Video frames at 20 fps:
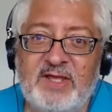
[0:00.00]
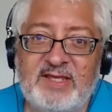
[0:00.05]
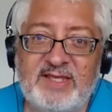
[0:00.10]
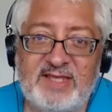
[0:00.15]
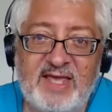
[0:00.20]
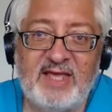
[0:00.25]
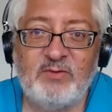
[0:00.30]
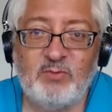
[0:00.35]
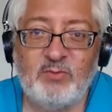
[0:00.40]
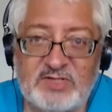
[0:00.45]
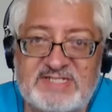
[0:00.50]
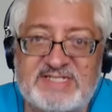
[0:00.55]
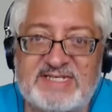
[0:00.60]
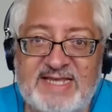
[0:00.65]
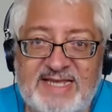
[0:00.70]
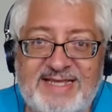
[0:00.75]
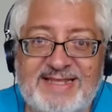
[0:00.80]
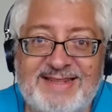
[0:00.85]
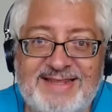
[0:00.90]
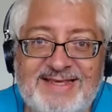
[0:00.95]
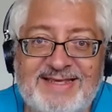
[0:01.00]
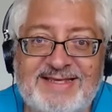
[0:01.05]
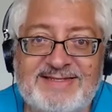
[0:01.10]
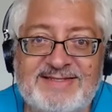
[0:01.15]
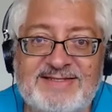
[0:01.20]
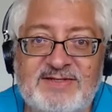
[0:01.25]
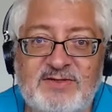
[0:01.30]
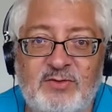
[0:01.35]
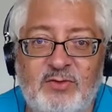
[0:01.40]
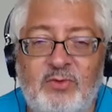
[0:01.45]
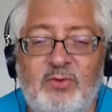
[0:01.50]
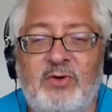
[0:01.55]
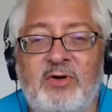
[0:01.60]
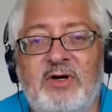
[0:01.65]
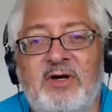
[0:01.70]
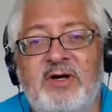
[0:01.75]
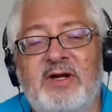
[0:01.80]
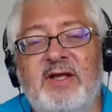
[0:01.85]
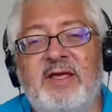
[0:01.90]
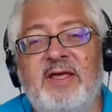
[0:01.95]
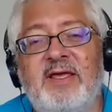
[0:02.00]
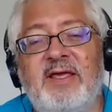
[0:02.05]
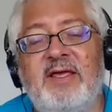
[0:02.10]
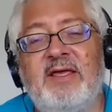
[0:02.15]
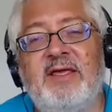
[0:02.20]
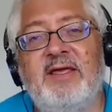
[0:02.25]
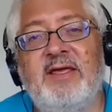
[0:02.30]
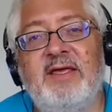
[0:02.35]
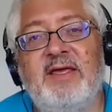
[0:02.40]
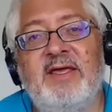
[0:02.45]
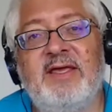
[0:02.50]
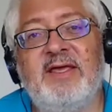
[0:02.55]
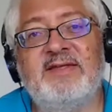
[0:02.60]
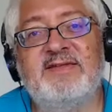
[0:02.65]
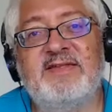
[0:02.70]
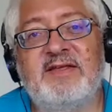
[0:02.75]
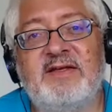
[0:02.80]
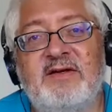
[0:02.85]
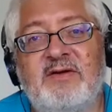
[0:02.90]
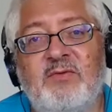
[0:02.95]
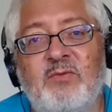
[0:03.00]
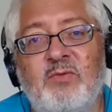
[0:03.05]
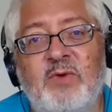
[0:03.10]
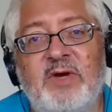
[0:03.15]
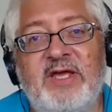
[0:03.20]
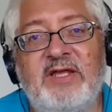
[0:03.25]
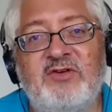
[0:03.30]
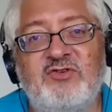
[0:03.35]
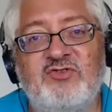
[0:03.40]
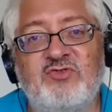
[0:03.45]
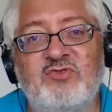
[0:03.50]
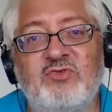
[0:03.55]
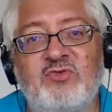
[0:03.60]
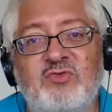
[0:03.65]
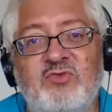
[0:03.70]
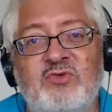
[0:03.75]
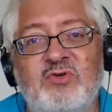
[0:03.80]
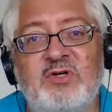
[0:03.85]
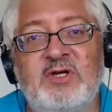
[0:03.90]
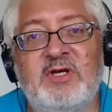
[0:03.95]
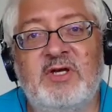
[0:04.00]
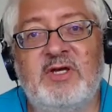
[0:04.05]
Can we say this, or is there a way to